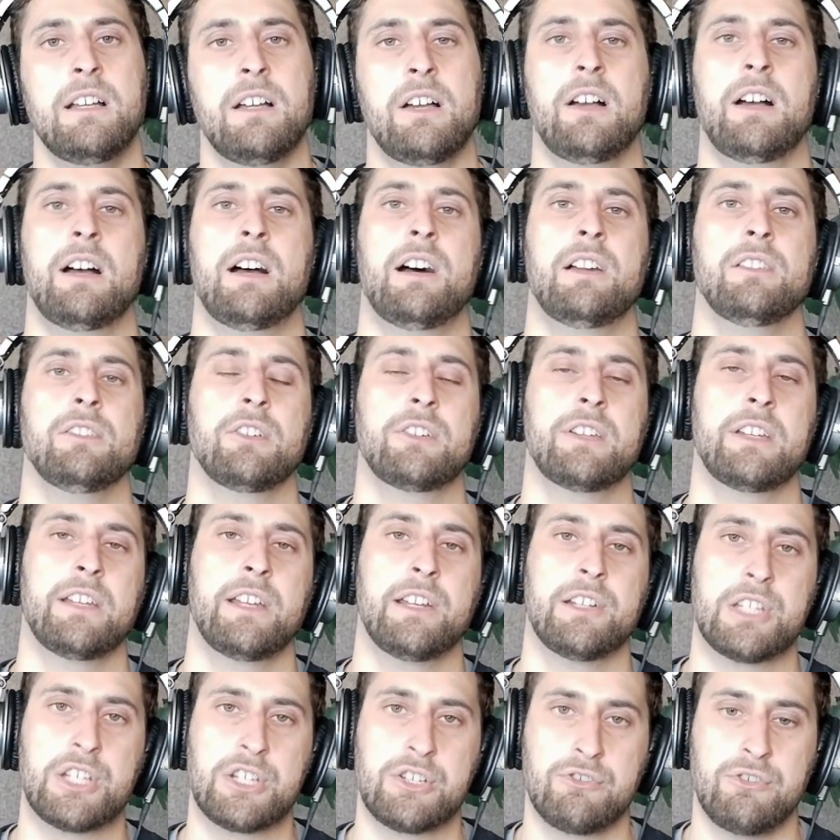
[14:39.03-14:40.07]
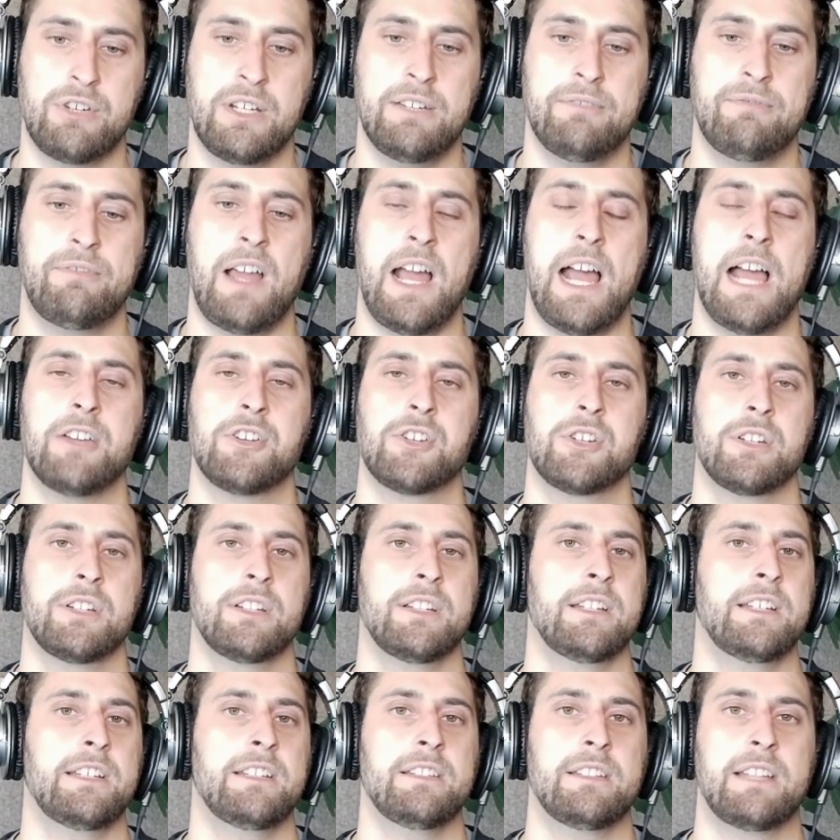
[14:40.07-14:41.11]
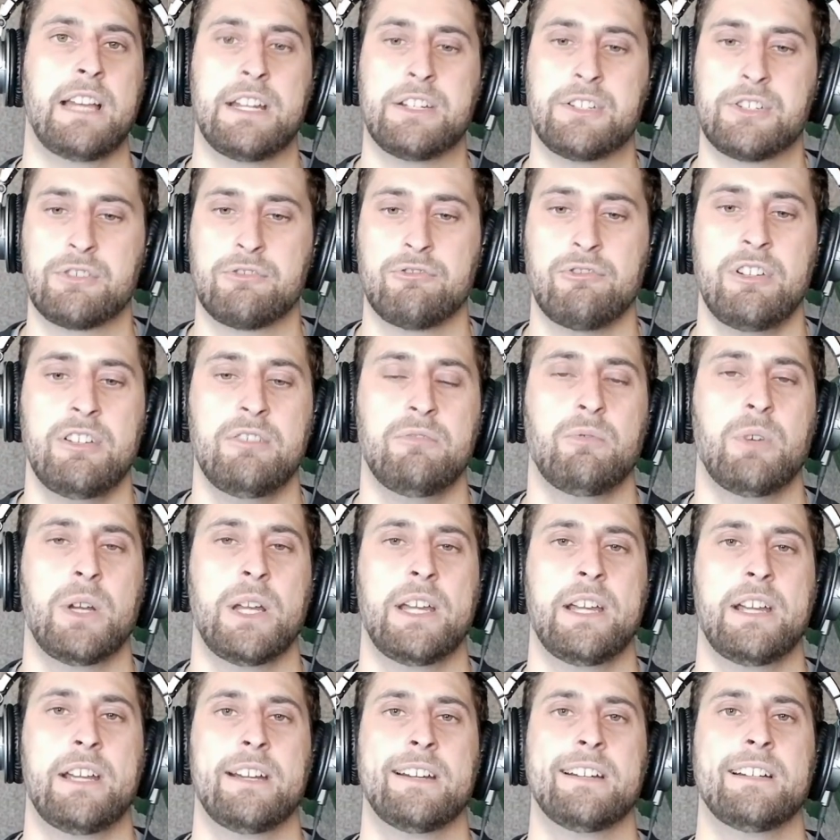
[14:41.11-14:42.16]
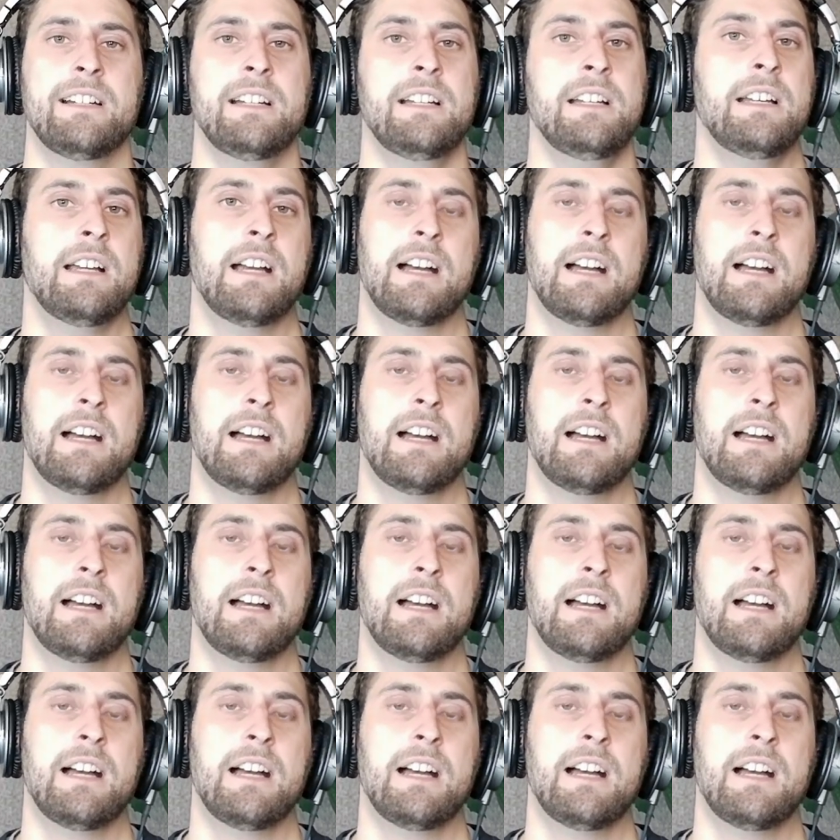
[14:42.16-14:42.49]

looking at street fashion, that streetwear.